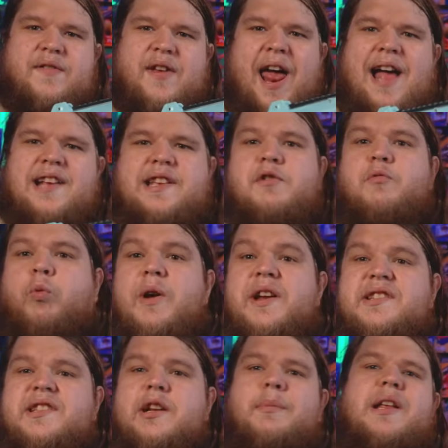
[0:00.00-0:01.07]
It even has a
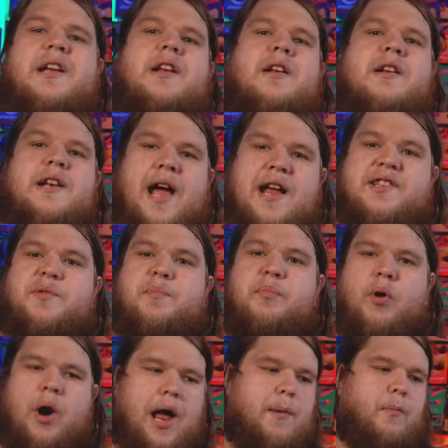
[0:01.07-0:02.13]
reasonably nice
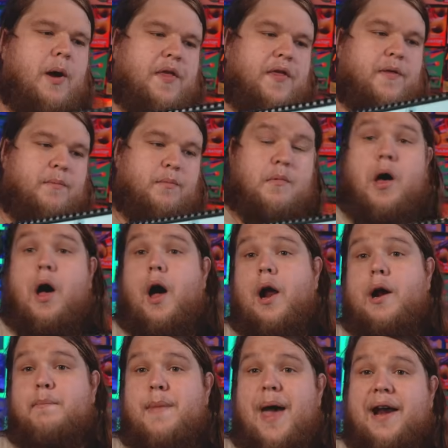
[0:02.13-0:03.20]
prime with
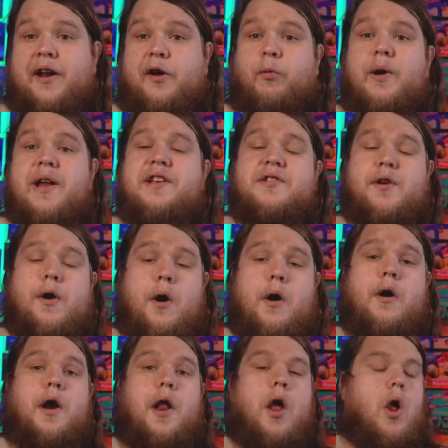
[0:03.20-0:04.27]
automatic
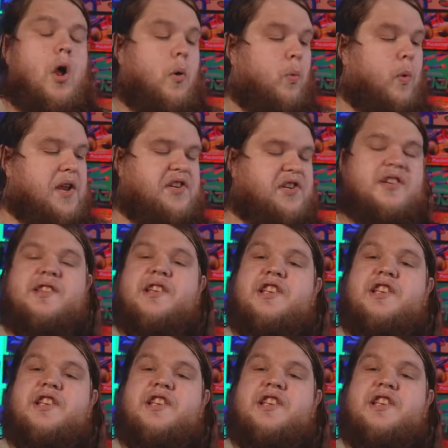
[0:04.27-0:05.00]
return, which